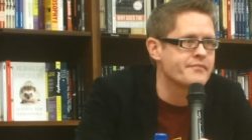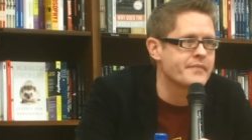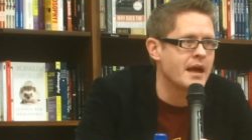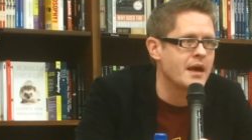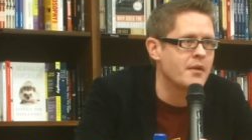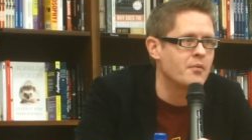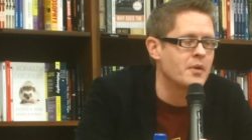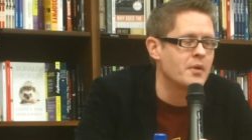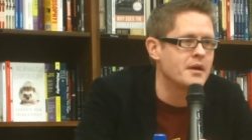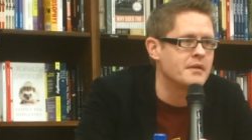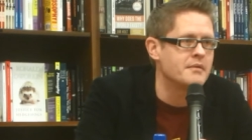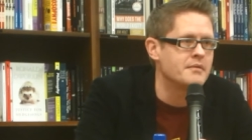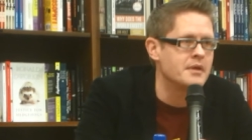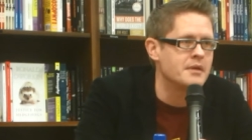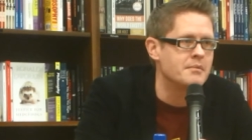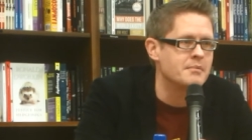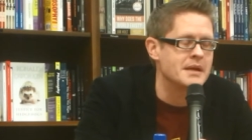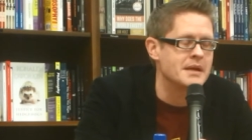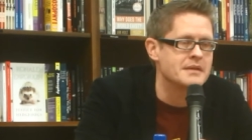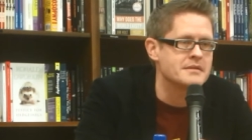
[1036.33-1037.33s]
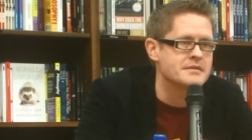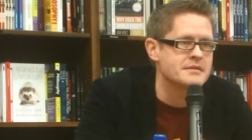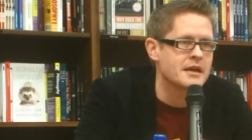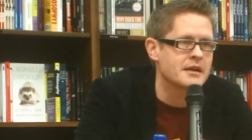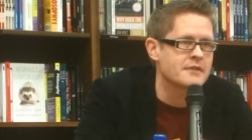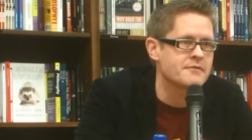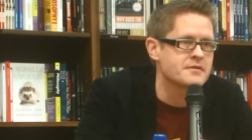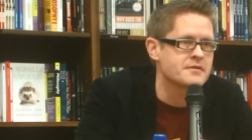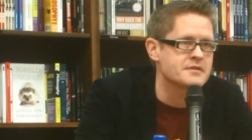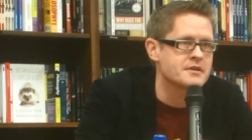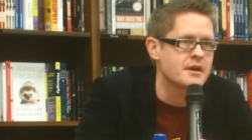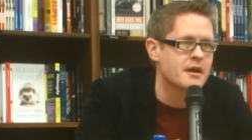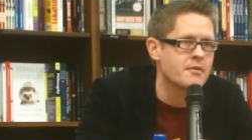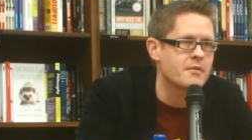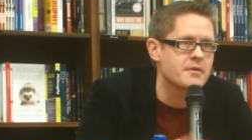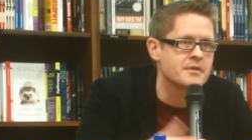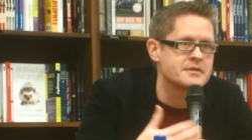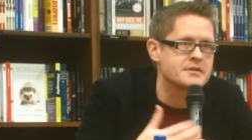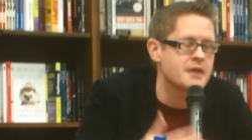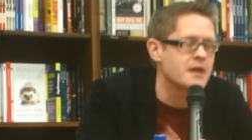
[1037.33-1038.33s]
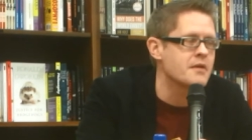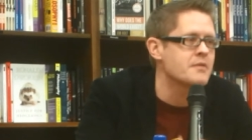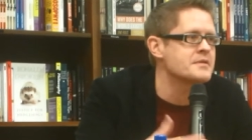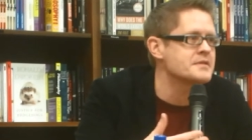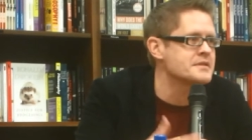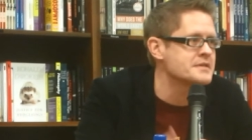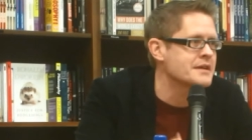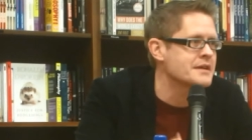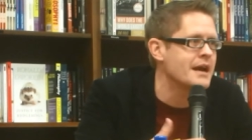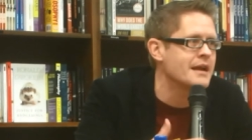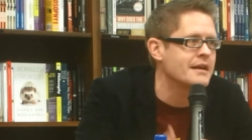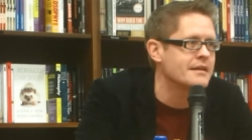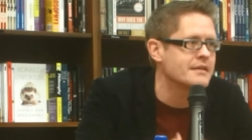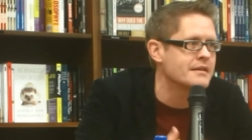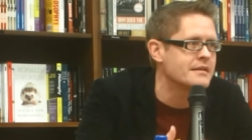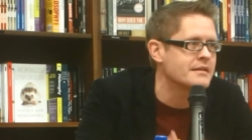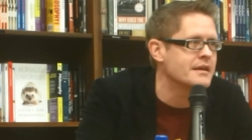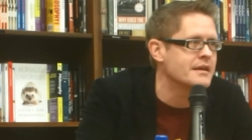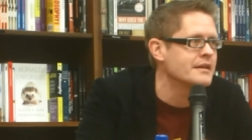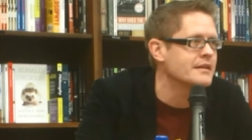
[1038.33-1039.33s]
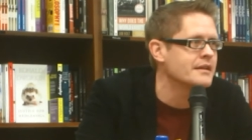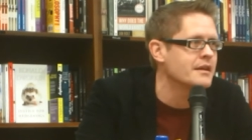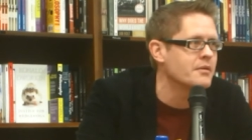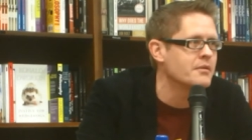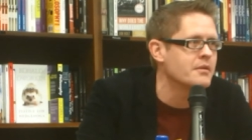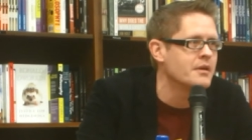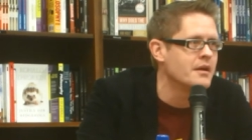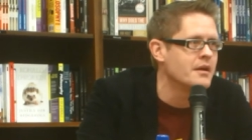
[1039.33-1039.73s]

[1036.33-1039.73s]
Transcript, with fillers: and what it means next for Star Wars. Star Wars is kind of the thing that